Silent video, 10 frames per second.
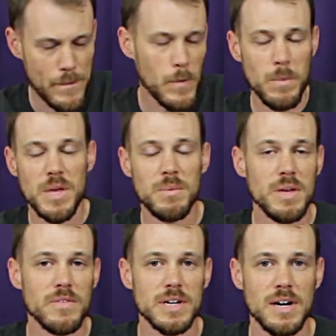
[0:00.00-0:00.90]
or maybe
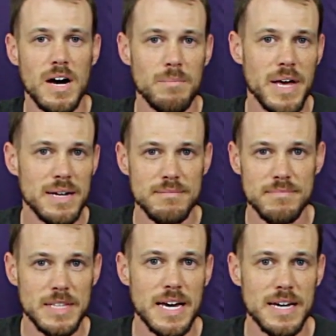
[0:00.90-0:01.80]
even combat
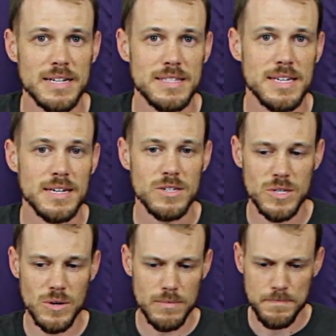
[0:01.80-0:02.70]
and that kind of thing.
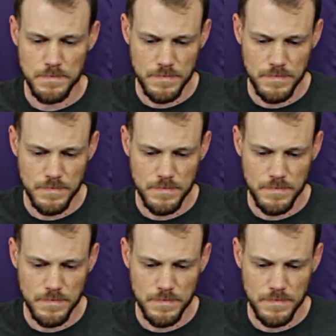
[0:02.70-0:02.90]
So,